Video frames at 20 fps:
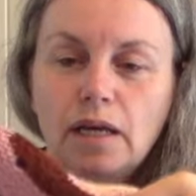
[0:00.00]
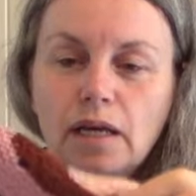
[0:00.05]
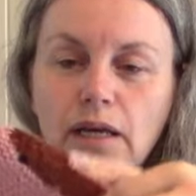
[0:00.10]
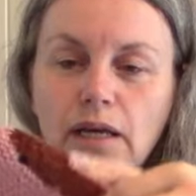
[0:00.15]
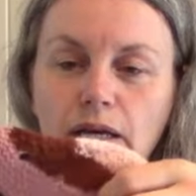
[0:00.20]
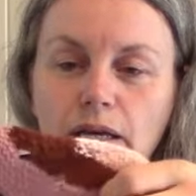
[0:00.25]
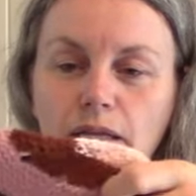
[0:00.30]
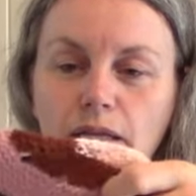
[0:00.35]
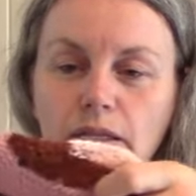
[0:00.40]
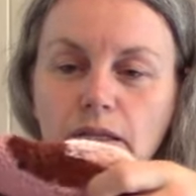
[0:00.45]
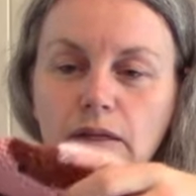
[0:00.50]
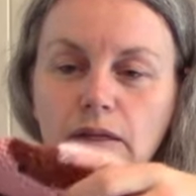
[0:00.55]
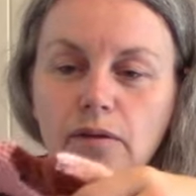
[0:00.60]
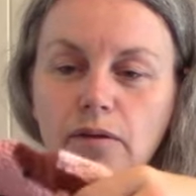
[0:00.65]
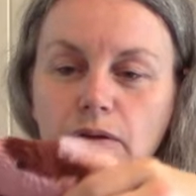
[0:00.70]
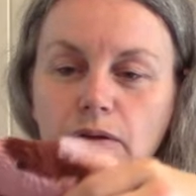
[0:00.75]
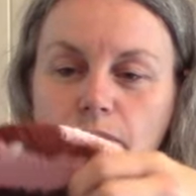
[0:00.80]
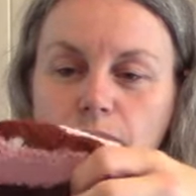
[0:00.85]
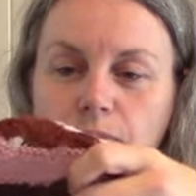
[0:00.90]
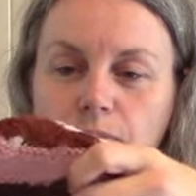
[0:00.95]
and
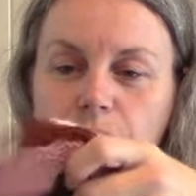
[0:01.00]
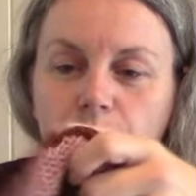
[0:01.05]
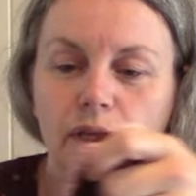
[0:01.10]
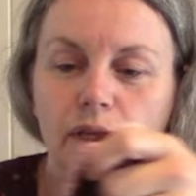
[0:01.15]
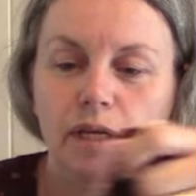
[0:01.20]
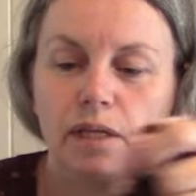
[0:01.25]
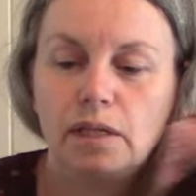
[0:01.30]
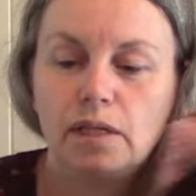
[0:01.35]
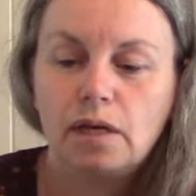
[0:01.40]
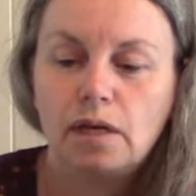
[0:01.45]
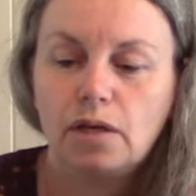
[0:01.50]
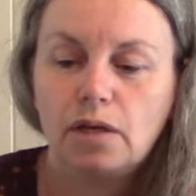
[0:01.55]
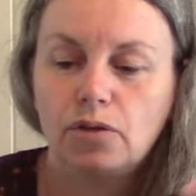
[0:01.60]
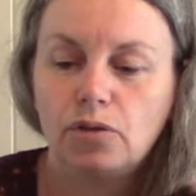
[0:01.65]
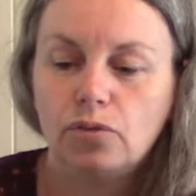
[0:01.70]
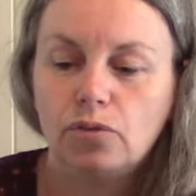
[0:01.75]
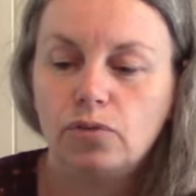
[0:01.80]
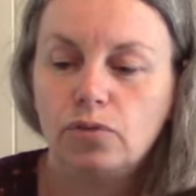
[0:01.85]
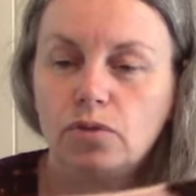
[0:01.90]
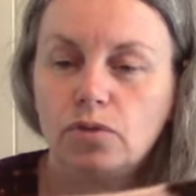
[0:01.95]
then I
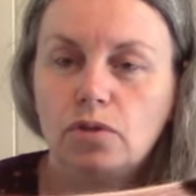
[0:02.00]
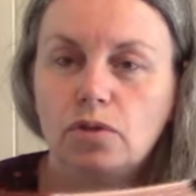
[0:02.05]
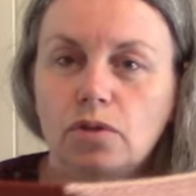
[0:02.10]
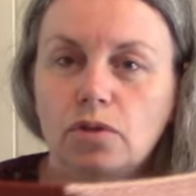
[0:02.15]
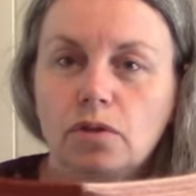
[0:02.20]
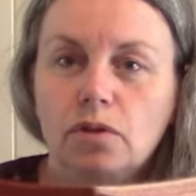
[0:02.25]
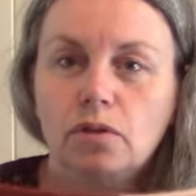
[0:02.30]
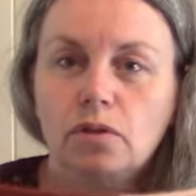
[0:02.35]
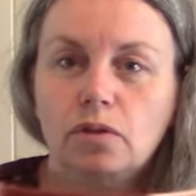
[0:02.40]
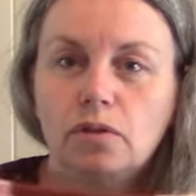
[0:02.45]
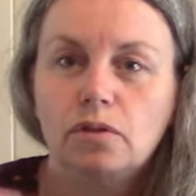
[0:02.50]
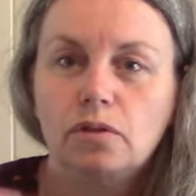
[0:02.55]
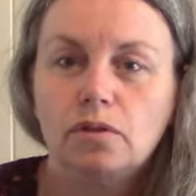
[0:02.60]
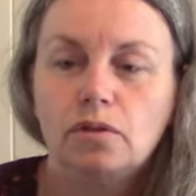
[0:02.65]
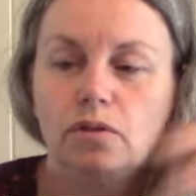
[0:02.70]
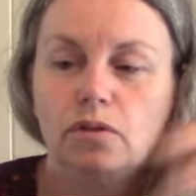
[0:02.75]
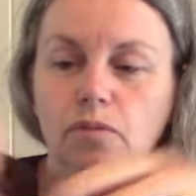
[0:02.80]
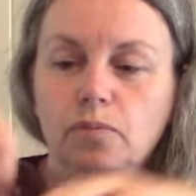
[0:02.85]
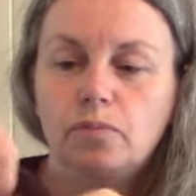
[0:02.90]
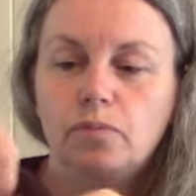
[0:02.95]
used
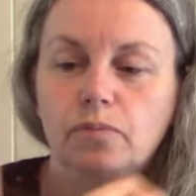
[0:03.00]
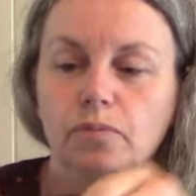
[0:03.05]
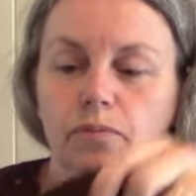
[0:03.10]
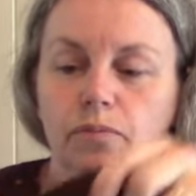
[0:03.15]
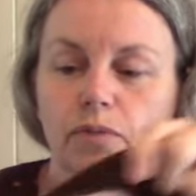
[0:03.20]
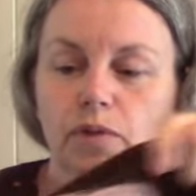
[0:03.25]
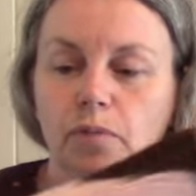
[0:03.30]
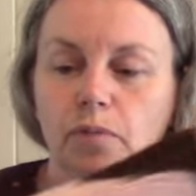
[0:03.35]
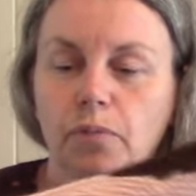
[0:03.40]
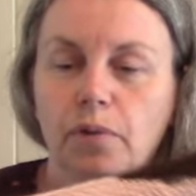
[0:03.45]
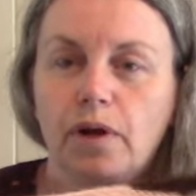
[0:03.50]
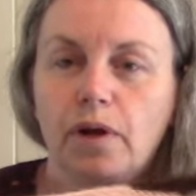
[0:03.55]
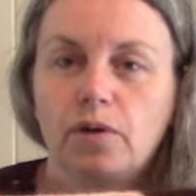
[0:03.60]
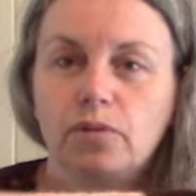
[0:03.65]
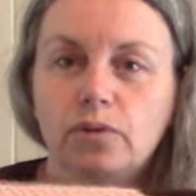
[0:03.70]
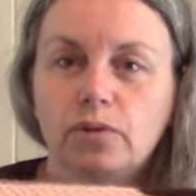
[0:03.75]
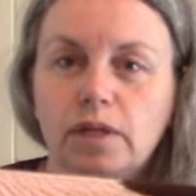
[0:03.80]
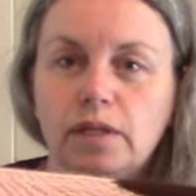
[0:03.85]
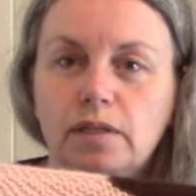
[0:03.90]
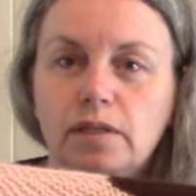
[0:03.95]
the
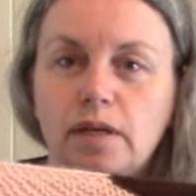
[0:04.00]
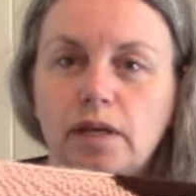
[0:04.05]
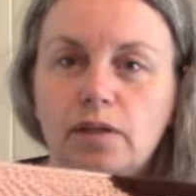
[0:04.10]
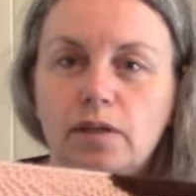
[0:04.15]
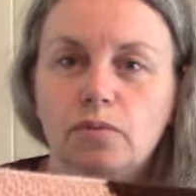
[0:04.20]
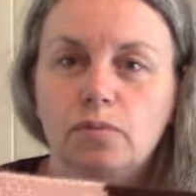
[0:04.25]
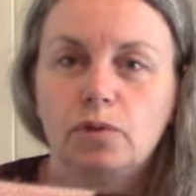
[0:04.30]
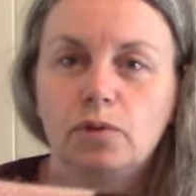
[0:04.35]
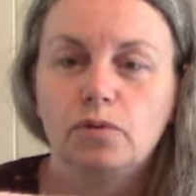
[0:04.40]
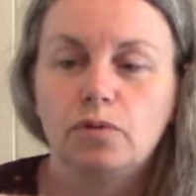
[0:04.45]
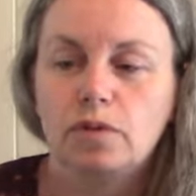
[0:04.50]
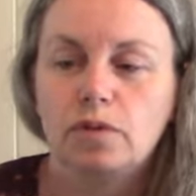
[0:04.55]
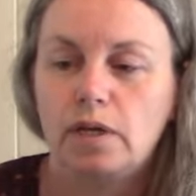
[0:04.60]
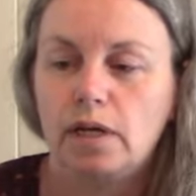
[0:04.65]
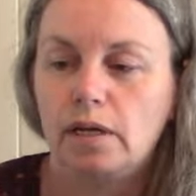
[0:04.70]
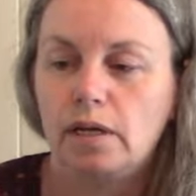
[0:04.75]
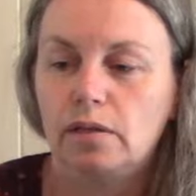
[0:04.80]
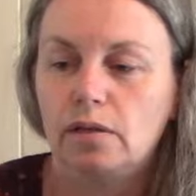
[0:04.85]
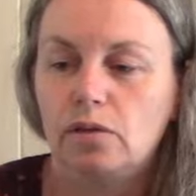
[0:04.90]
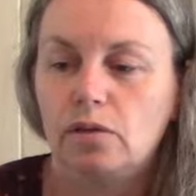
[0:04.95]
brown at the end because I
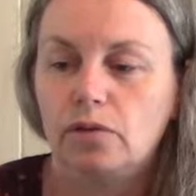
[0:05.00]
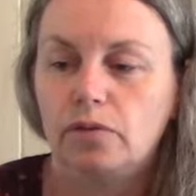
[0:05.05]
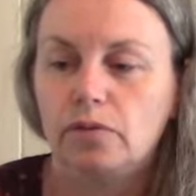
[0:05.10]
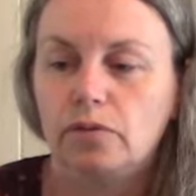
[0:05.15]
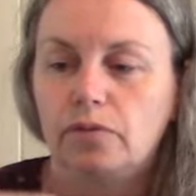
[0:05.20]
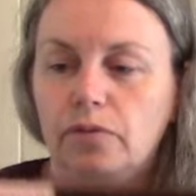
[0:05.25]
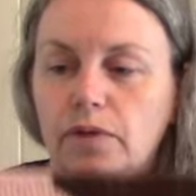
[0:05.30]
had a lot of